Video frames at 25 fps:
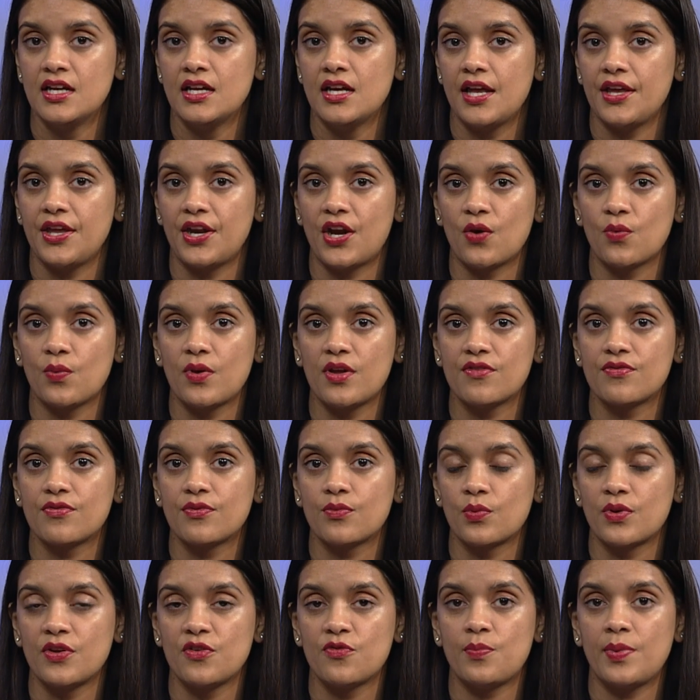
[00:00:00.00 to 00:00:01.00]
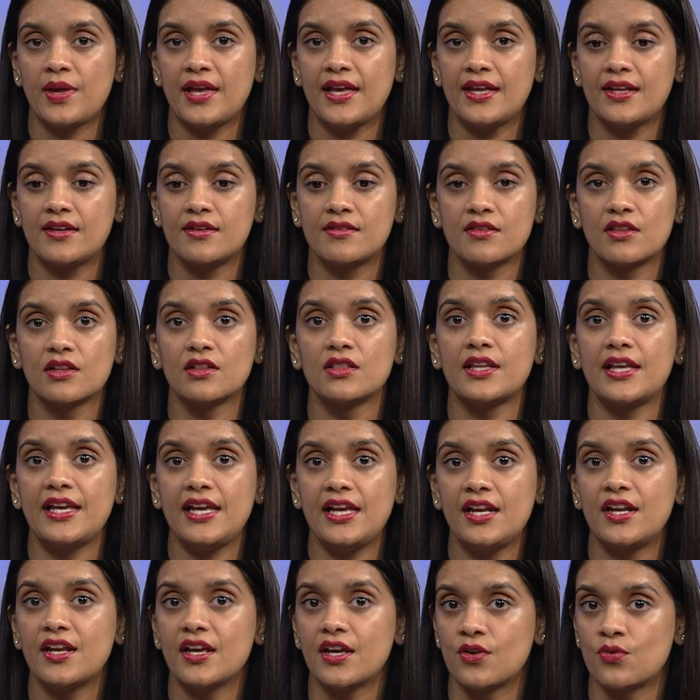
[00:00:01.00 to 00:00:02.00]
You know, we've, we've been the
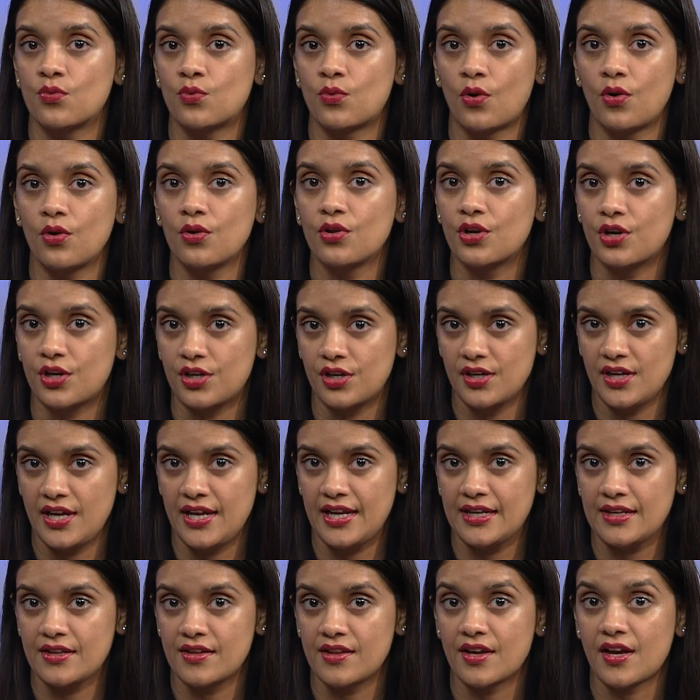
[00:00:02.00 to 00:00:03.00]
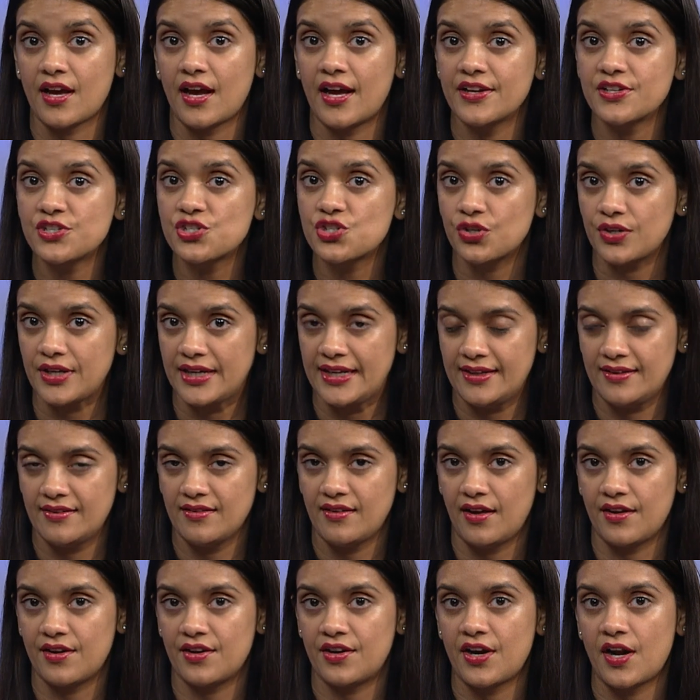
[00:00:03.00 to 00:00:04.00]
lead enroller in the country
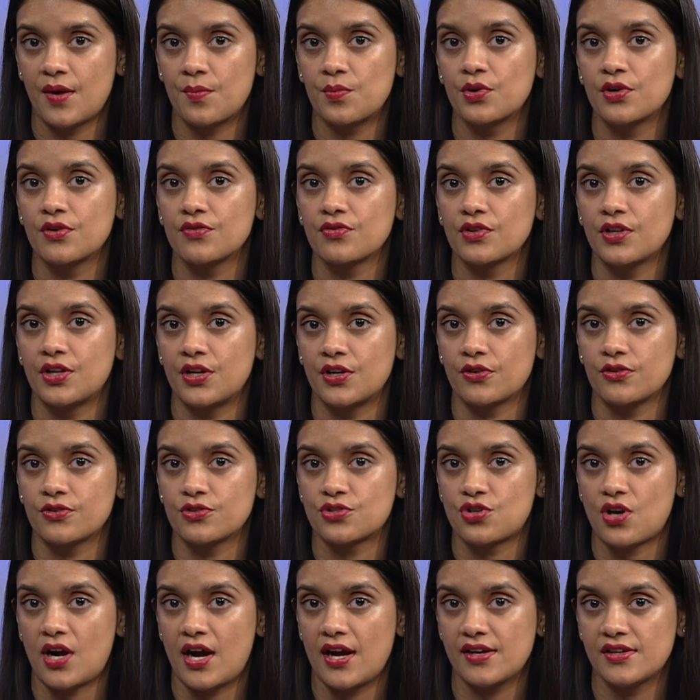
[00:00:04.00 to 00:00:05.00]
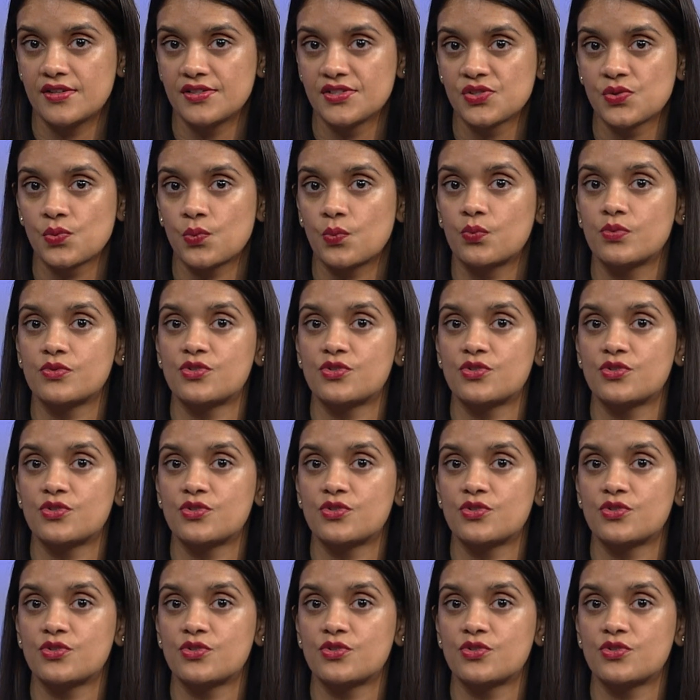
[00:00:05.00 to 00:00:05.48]
on a number of clinical trials